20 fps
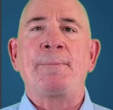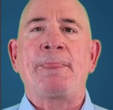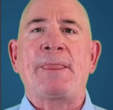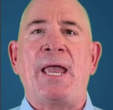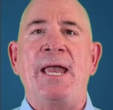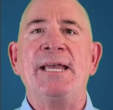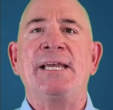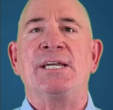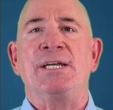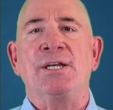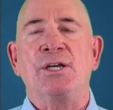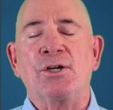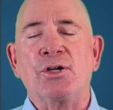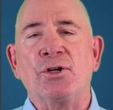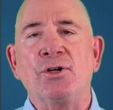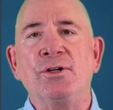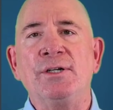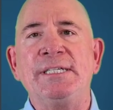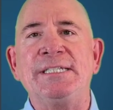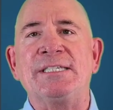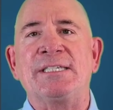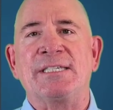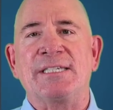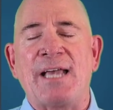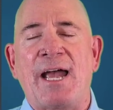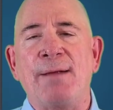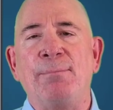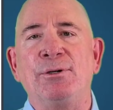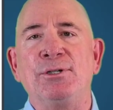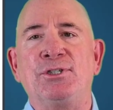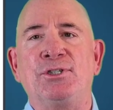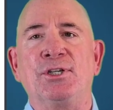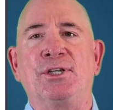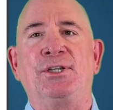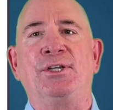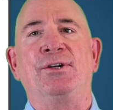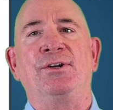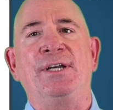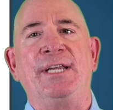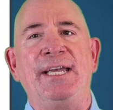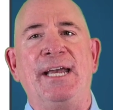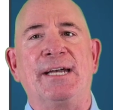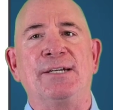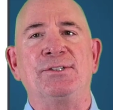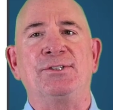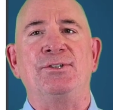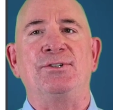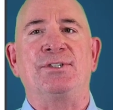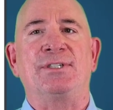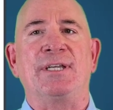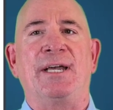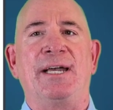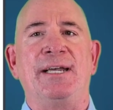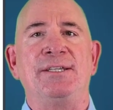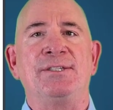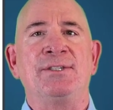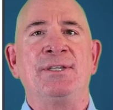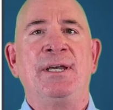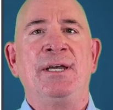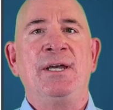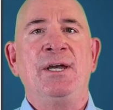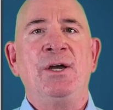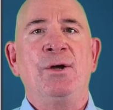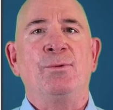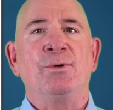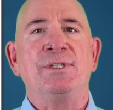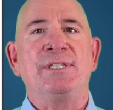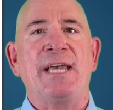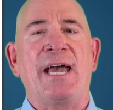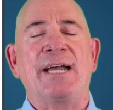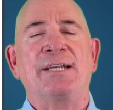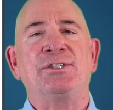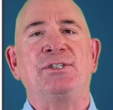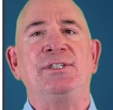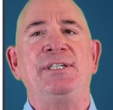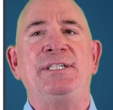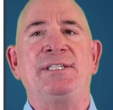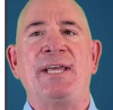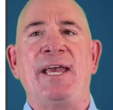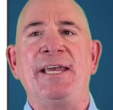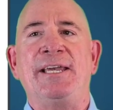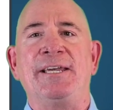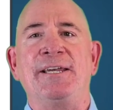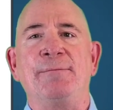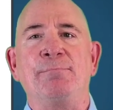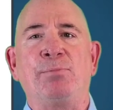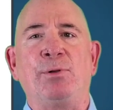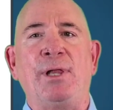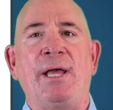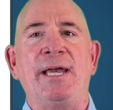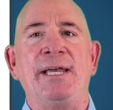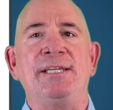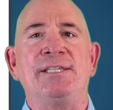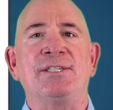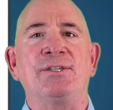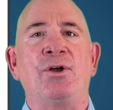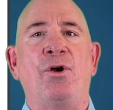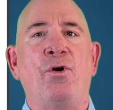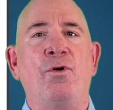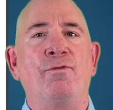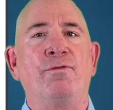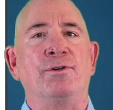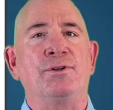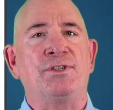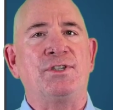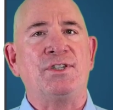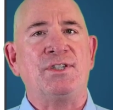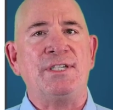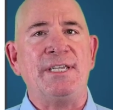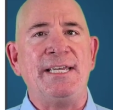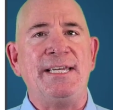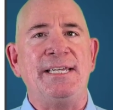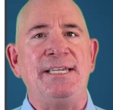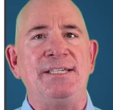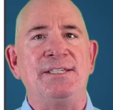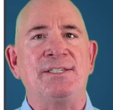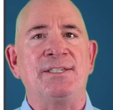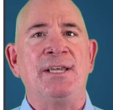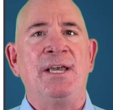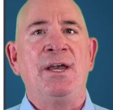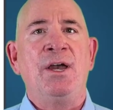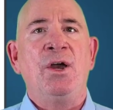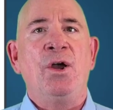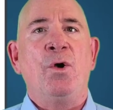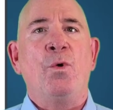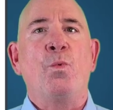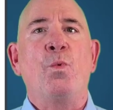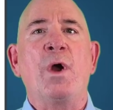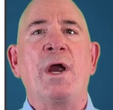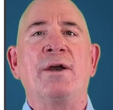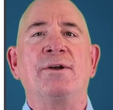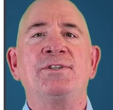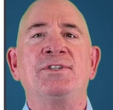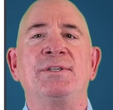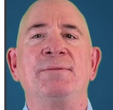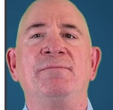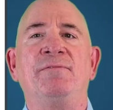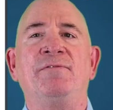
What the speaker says: a concurrent cybersecurity exercise was actually taking place overseas where some